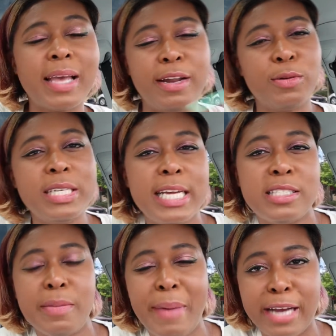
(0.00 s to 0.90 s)
I don't really
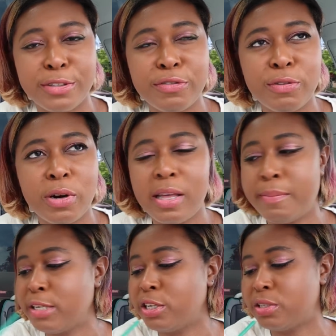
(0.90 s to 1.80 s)
taste the passion fruit all that
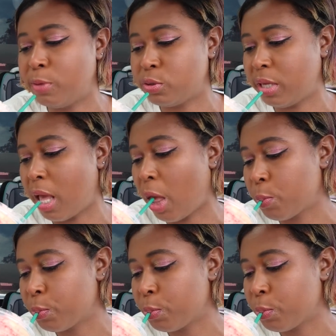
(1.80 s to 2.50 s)
much. It's mostly